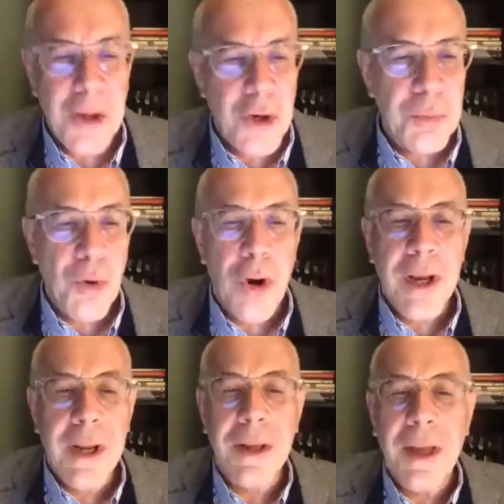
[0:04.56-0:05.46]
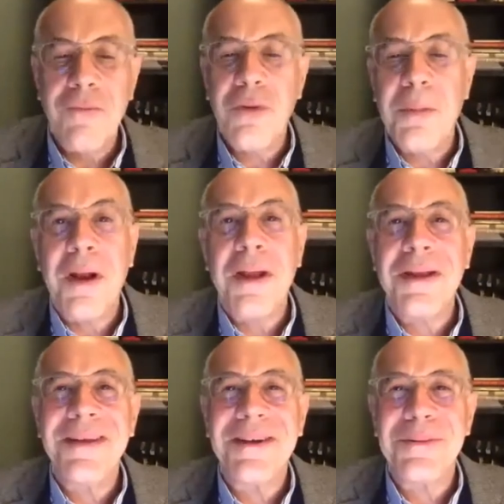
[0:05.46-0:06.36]
Good morning,
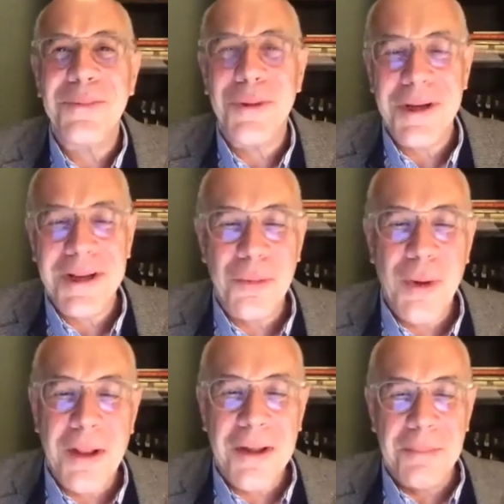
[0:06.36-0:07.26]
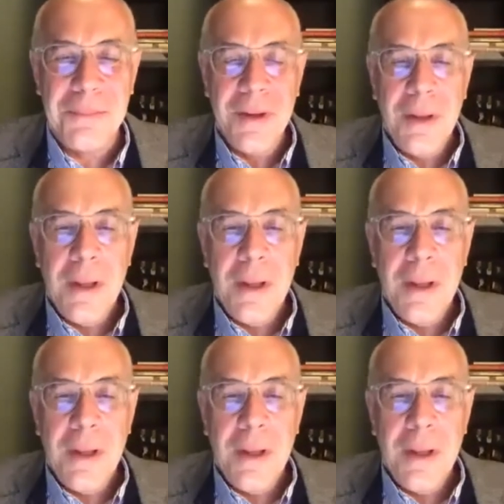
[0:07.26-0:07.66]
everybody. Good morning and welcome